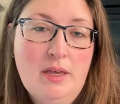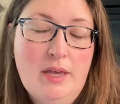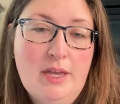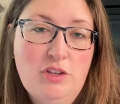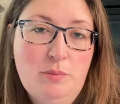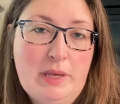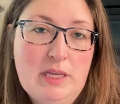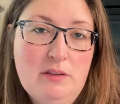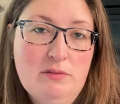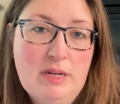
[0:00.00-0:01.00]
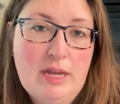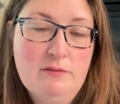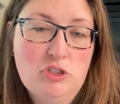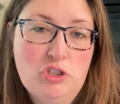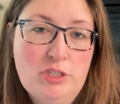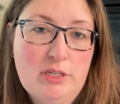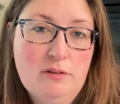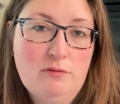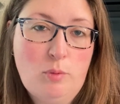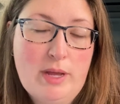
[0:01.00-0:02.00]
and you may even have a sheen
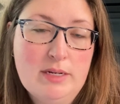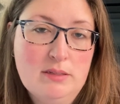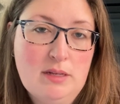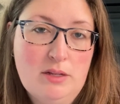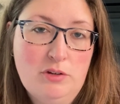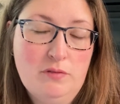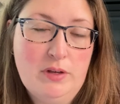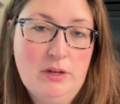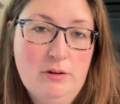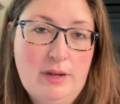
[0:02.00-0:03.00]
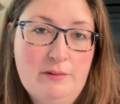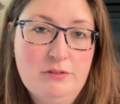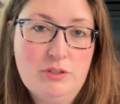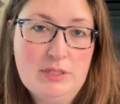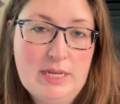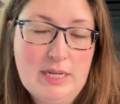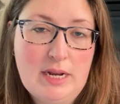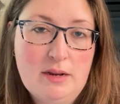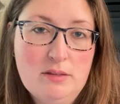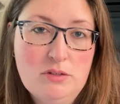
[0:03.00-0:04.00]
of wetness on your finger after you take it
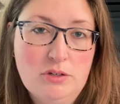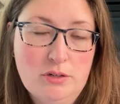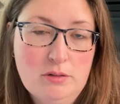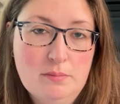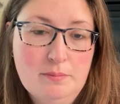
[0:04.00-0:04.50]
out of the dirt.